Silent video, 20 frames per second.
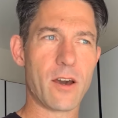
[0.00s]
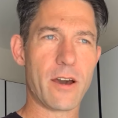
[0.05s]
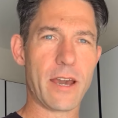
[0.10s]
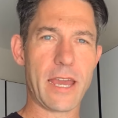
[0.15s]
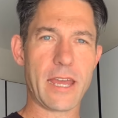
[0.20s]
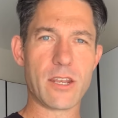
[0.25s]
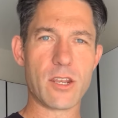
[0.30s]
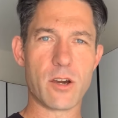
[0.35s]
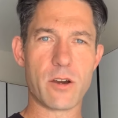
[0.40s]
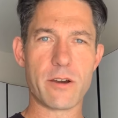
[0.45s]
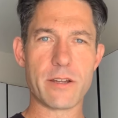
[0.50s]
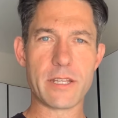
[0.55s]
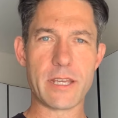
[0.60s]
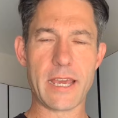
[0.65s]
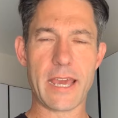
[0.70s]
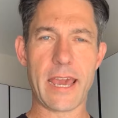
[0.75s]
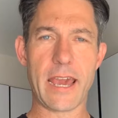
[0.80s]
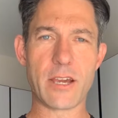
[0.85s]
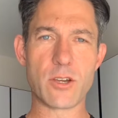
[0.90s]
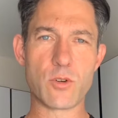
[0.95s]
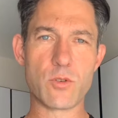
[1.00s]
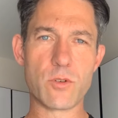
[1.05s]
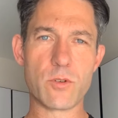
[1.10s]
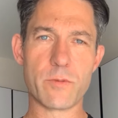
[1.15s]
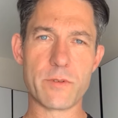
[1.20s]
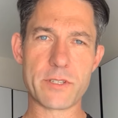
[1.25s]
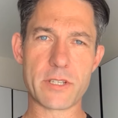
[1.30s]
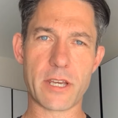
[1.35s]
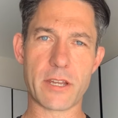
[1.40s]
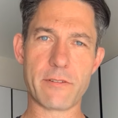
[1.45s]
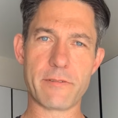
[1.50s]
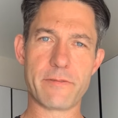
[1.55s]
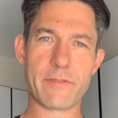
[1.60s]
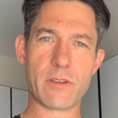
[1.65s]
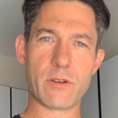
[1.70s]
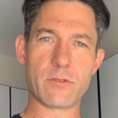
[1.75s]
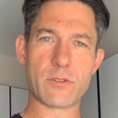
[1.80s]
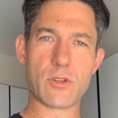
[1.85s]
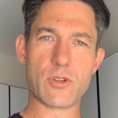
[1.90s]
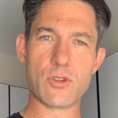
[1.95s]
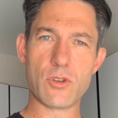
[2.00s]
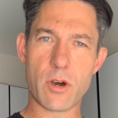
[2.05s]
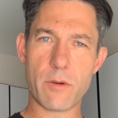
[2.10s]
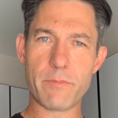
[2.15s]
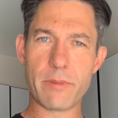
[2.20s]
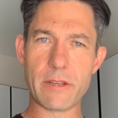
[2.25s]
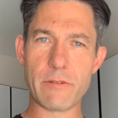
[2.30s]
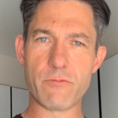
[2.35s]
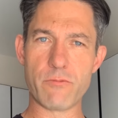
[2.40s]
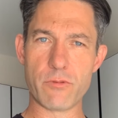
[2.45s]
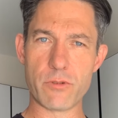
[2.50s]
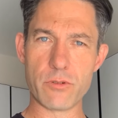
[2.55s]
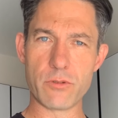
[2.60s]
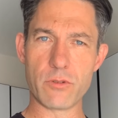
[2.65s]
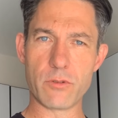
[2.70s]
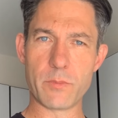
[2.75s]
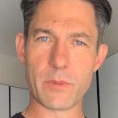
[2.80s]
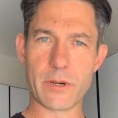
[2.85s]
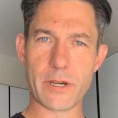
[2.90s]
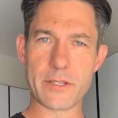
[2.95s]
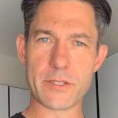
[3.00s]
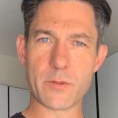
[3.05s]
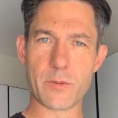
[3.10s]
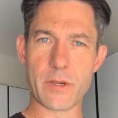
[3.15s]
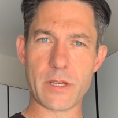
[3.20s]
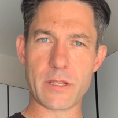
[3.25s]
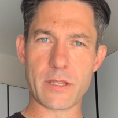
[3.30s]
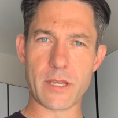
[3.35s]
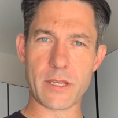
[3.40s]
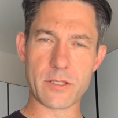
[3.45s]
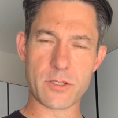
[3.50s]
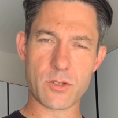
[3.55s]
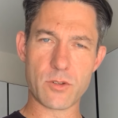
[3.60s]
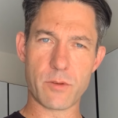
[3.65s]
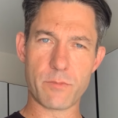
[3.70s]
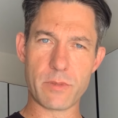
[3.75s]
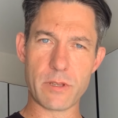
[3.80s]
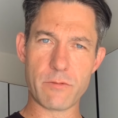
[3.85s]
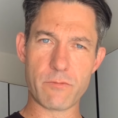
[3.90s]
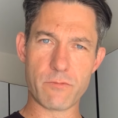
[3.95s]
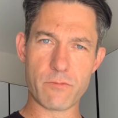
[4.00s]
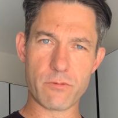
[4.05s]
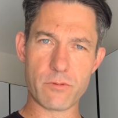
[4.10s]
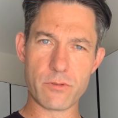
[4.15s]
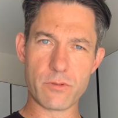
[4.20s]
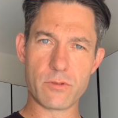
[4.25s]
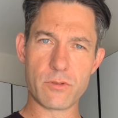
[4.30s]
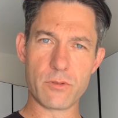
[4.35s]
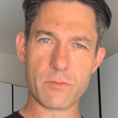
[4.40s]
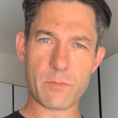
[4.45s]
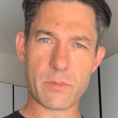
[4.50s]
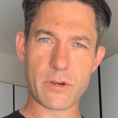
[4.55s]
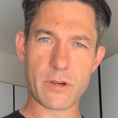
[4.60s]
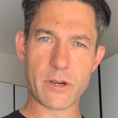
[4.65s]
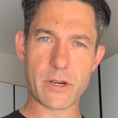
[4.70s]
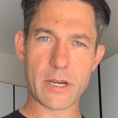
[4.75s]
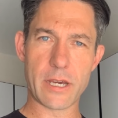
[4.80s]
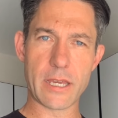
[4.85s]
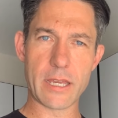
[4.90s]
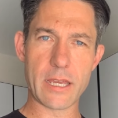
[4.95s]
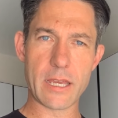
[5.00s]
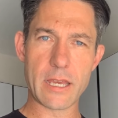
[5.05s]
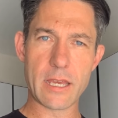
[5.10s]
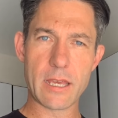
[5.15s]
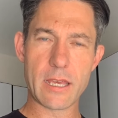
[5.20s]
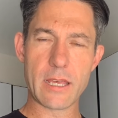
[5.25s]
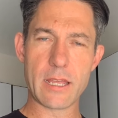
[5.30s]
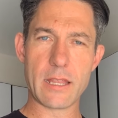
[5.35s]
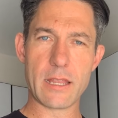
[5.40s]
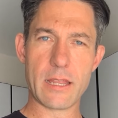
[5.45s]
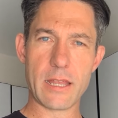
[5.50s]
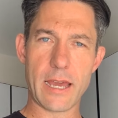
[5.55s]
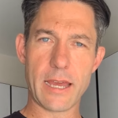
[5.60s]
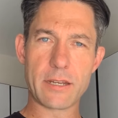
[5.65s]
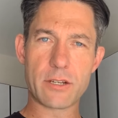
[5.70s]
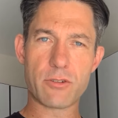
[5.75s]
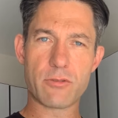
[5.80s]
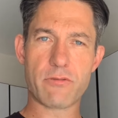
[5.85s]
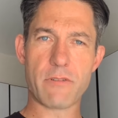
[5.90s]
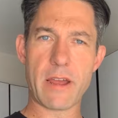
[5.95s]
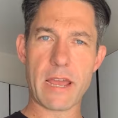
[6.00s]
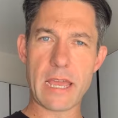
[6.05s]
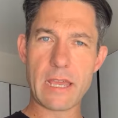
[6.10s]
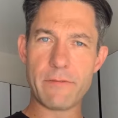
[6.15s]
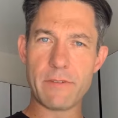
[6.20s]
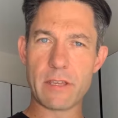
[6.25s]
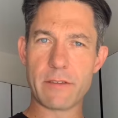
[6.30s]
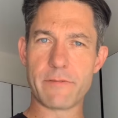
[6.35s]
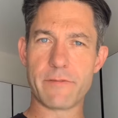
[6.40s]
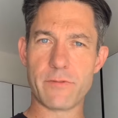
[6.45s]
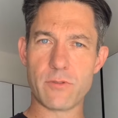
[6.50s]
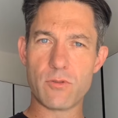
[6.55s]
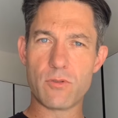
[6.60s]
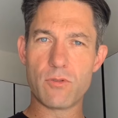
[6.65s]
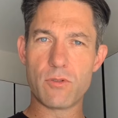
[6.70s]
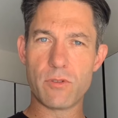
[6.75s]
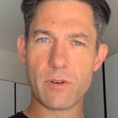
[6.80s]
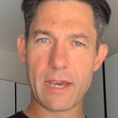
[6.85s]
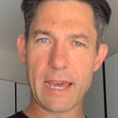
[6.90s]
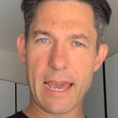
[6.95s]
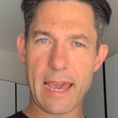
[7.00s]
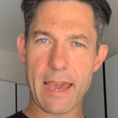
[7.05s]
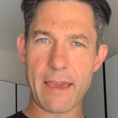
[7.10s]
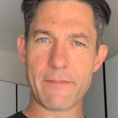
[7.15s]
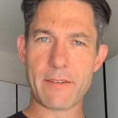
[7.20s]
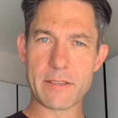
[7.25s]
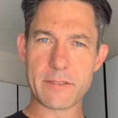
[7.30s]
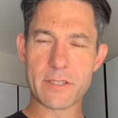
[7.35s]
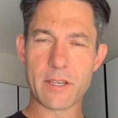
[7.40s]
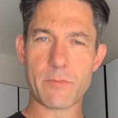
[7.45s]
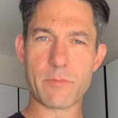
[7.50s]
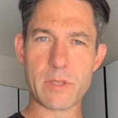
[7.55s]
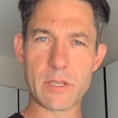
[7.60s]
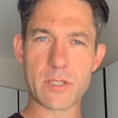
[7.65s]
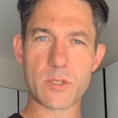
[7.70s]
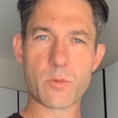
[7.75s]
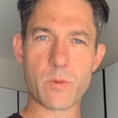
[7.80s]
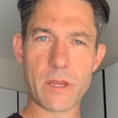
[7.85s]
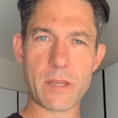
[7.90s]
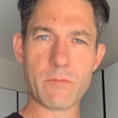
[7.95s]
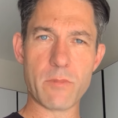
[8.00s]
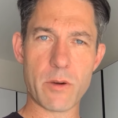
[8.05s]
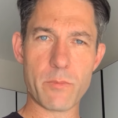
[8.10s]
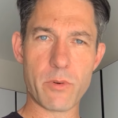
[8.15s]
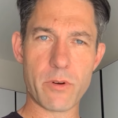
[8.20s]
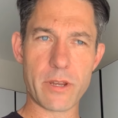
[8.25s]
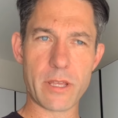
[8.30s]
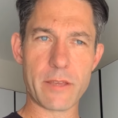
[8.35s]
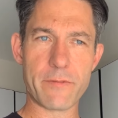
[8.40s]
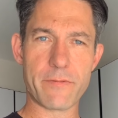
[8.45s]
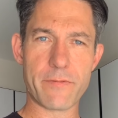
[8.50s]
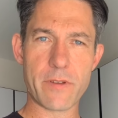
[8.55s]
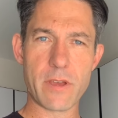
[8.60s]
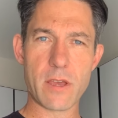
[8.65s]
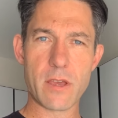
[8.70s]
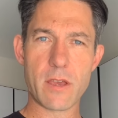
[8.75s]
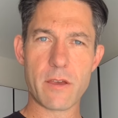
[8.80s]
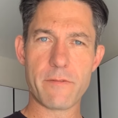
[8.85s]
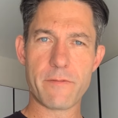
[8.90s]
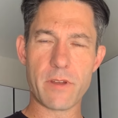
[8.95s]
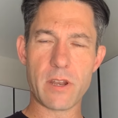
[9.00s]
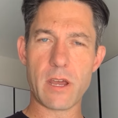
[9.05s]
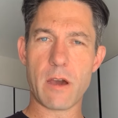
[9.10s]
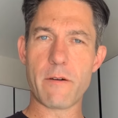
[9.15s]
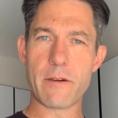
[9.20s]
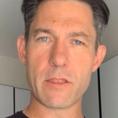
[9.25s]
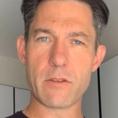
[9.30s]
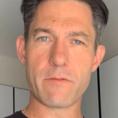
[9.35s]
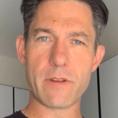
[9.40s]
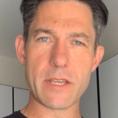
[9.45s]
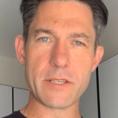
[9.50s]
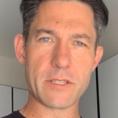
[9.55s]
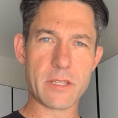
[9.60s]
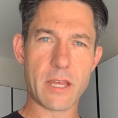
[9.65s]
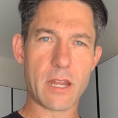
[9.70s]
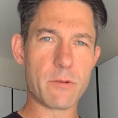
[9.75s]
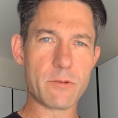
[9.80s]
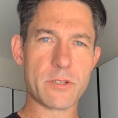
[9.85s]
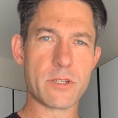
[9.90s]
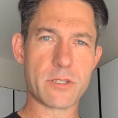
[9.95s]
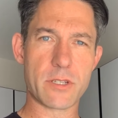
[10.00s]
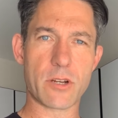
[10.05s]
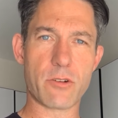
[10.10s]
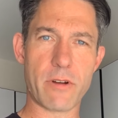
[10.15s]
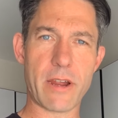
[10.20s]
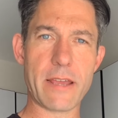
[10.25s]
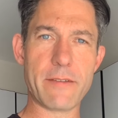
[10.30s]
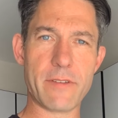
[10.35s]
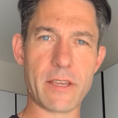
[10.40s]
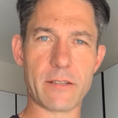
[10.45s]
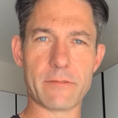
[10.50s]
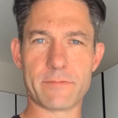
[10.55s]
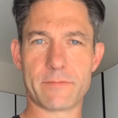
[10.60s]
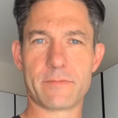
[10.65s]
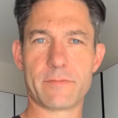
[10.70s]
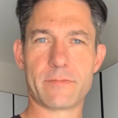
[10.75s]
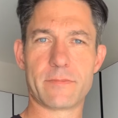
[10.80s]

I had no idea how good it was going to feel to not be ruled by sweet things, not be ruled by that craving for having something sweet in my body for no other reason than it was just a craving.